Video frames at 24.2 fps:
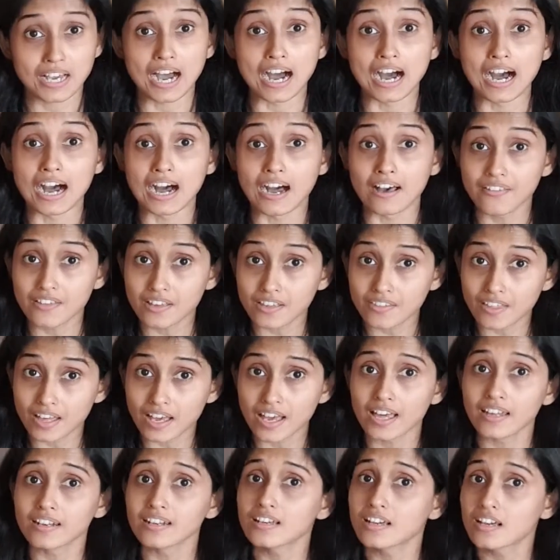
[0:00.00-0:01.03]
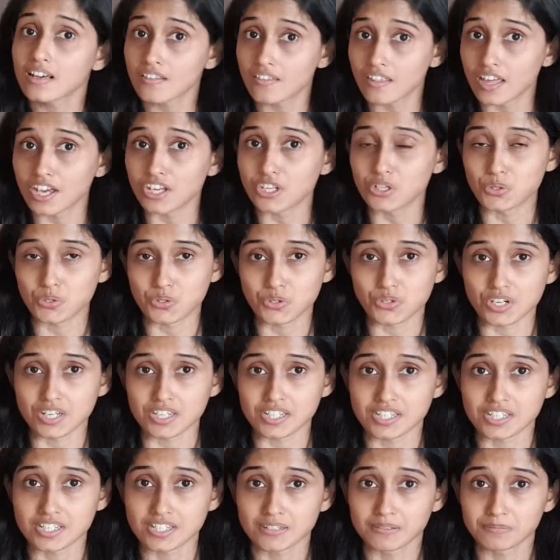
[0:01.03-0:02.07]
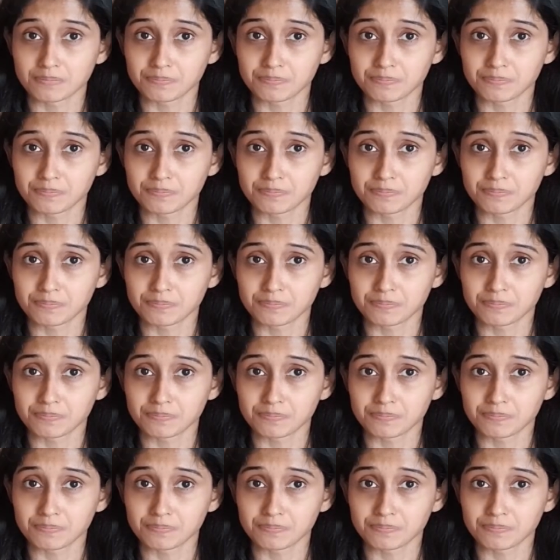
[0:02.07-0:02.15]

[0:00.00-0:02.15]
other than their uterus.